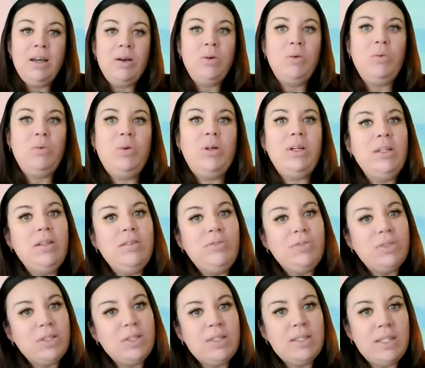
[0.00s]
One of the
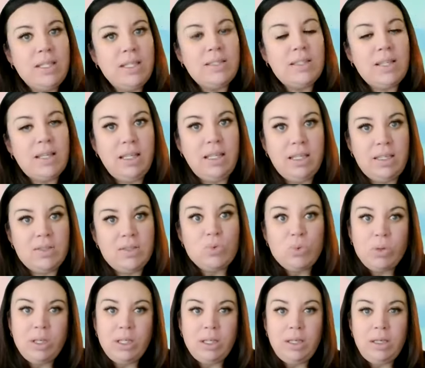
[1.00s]
first things I think is
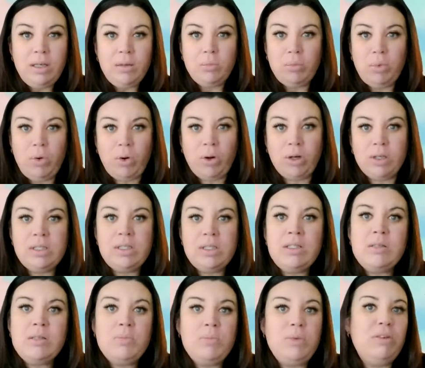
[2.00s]
really
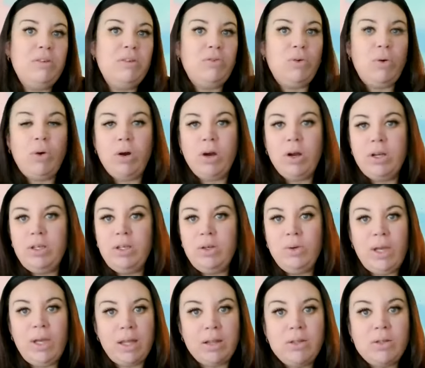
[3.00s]
important before you
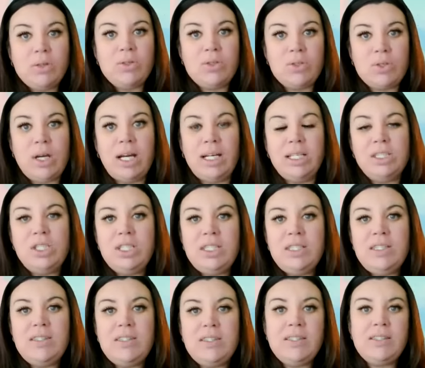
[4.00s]
get those
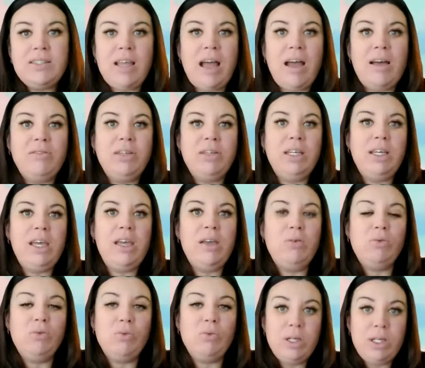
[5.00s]
strategies is having
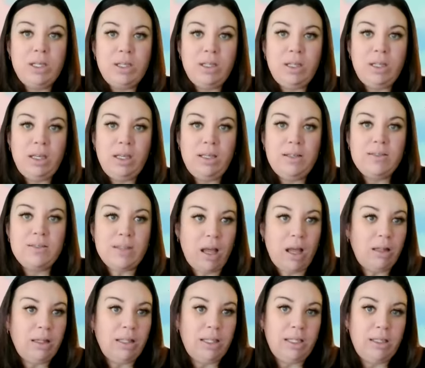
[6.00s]
a really
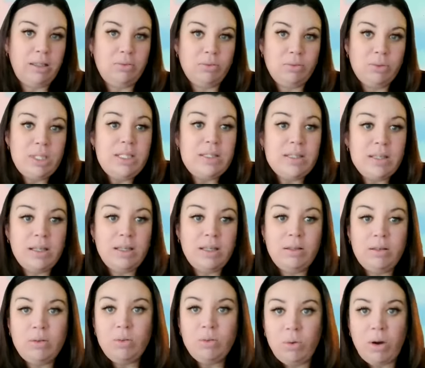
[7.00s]
solid
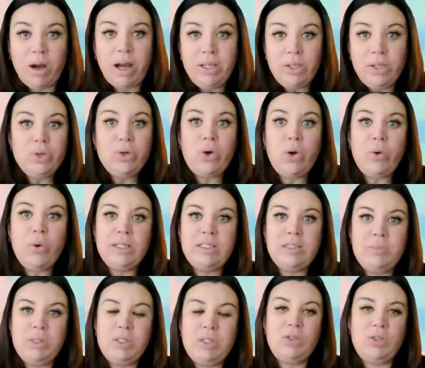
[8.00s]
reason why you're going
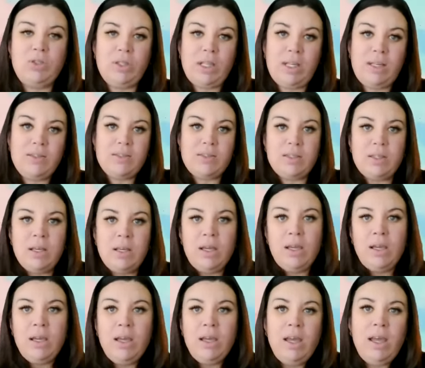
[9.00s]
to build your list.
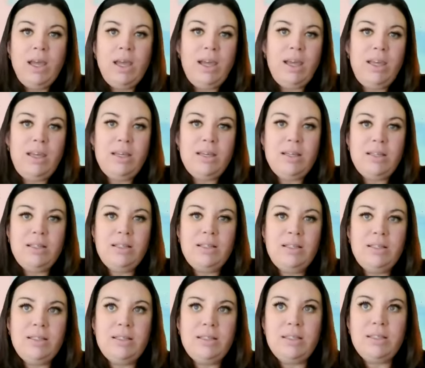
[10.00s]
And